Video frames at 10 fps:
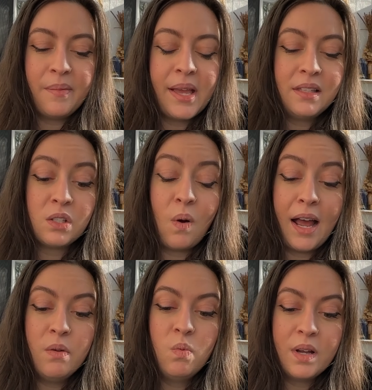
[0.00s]
And so
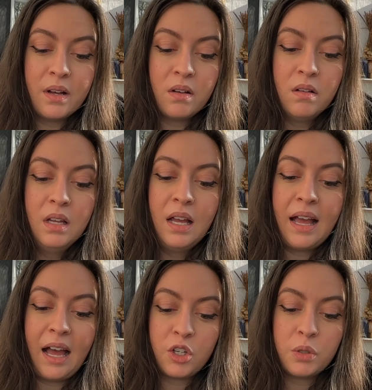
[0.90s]
I will
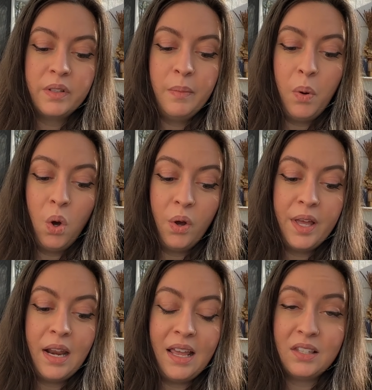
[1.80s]
actually
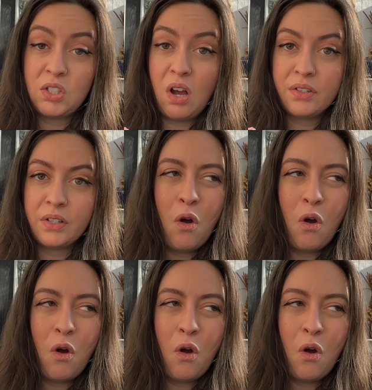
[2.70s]
put a saucer